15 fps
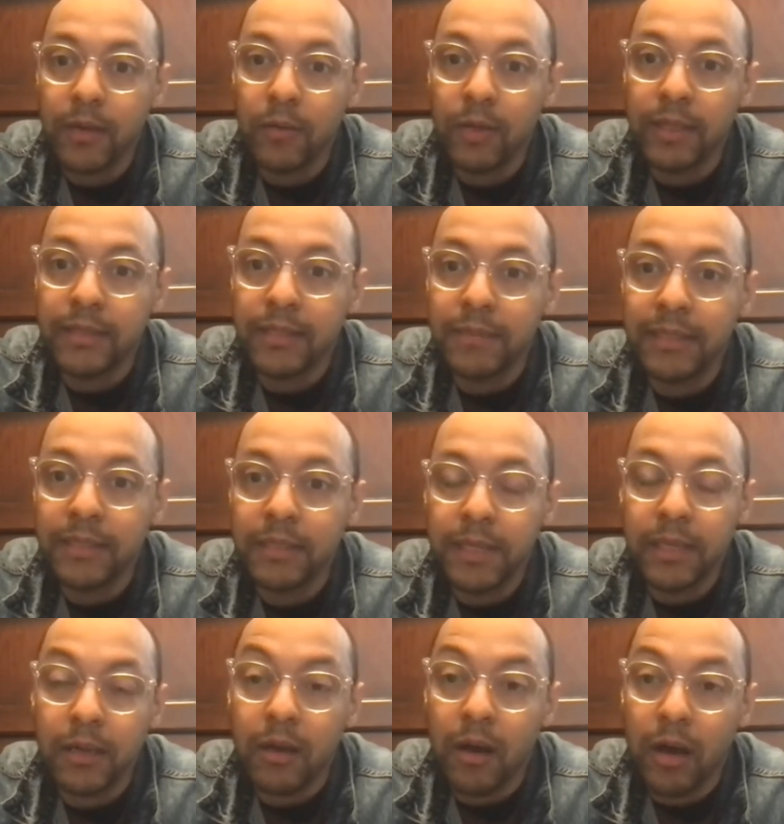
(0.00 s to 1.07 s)
What does it mean to
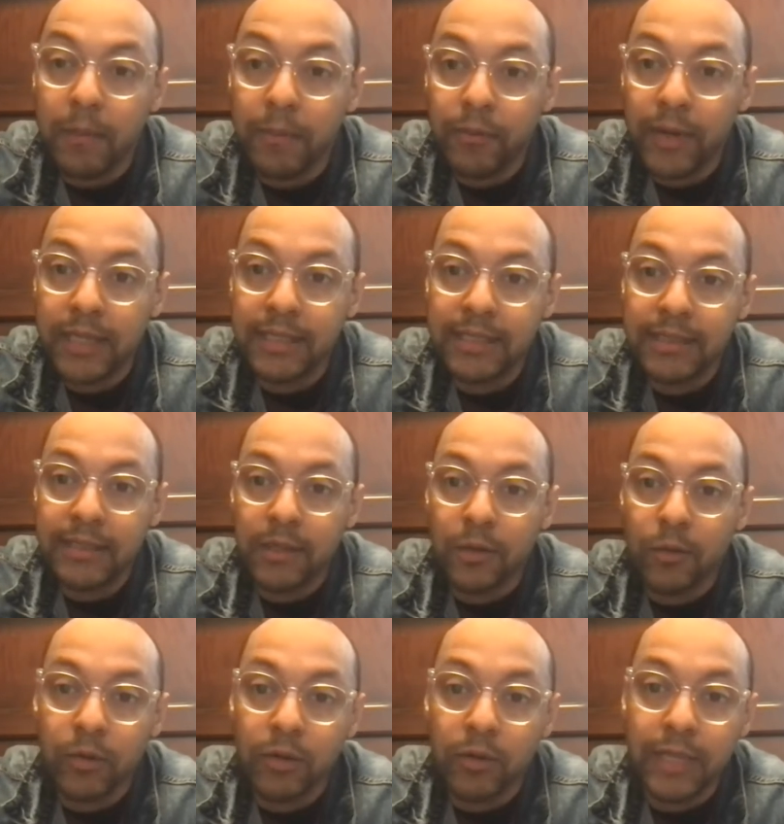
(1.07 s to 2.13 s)
be a calm presence in a
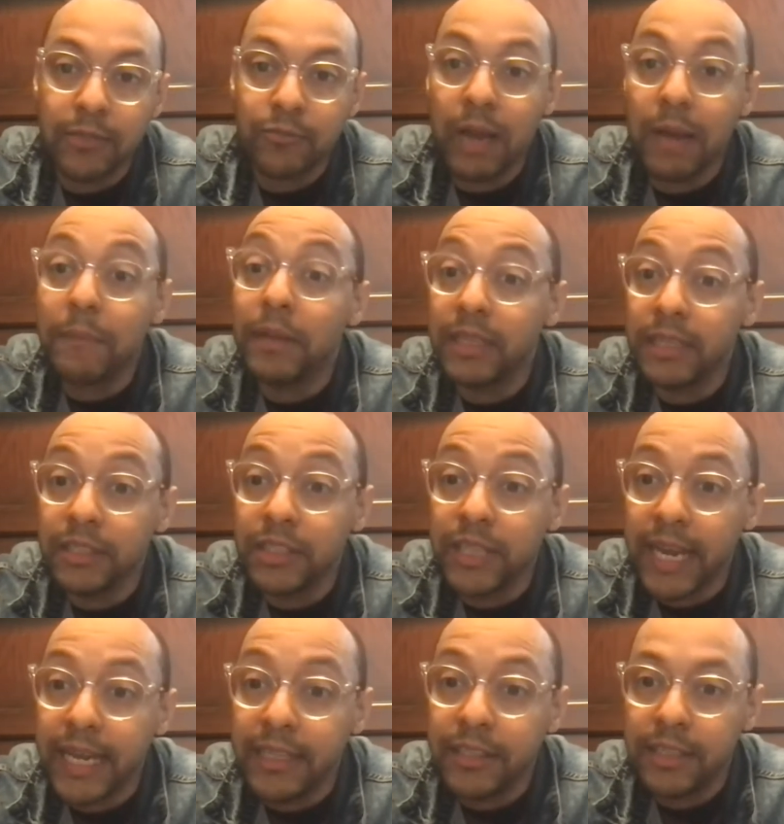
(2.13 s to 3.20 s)
world that's rapidly
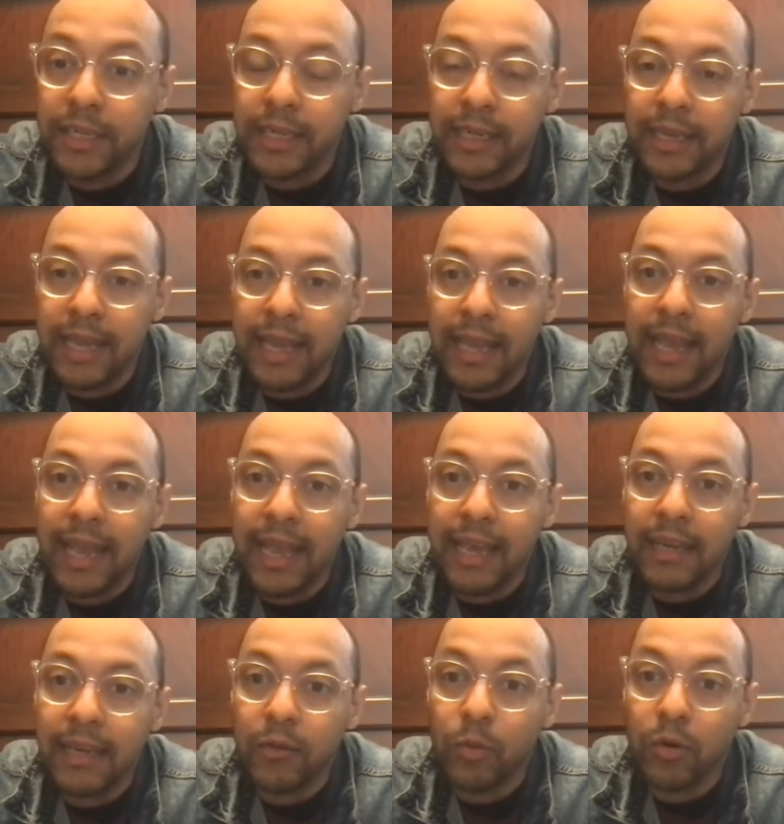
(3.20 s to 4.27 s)
changing
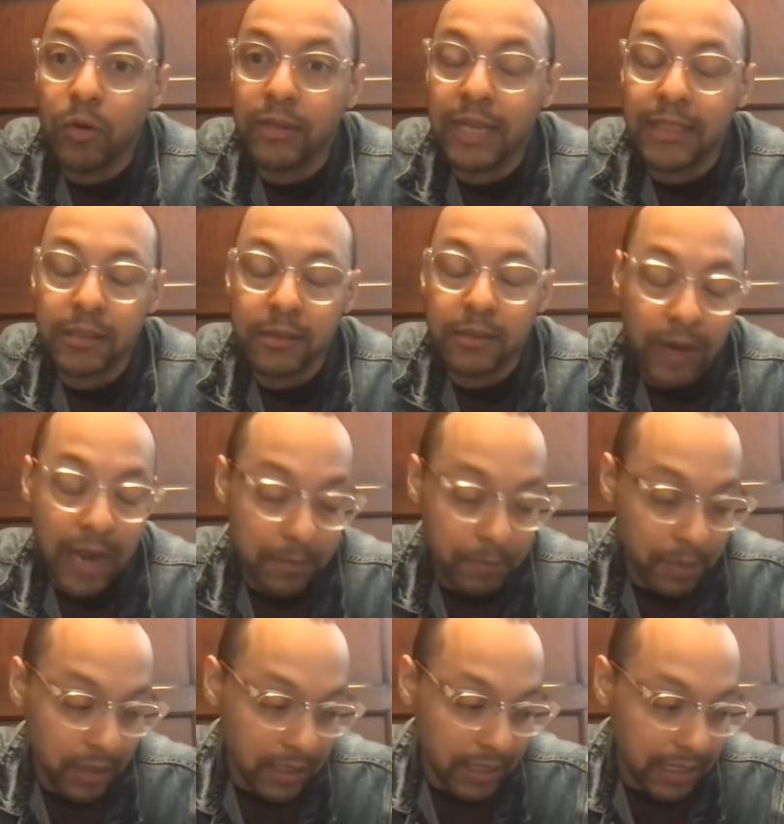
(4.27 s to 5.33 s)
and a world that's
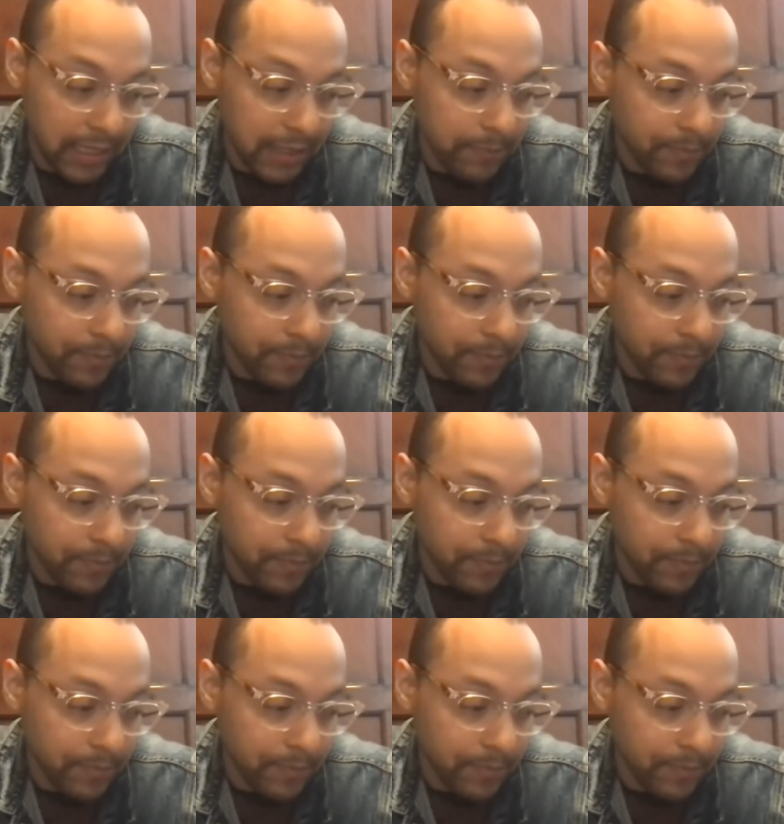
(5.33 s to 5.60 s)
rapidly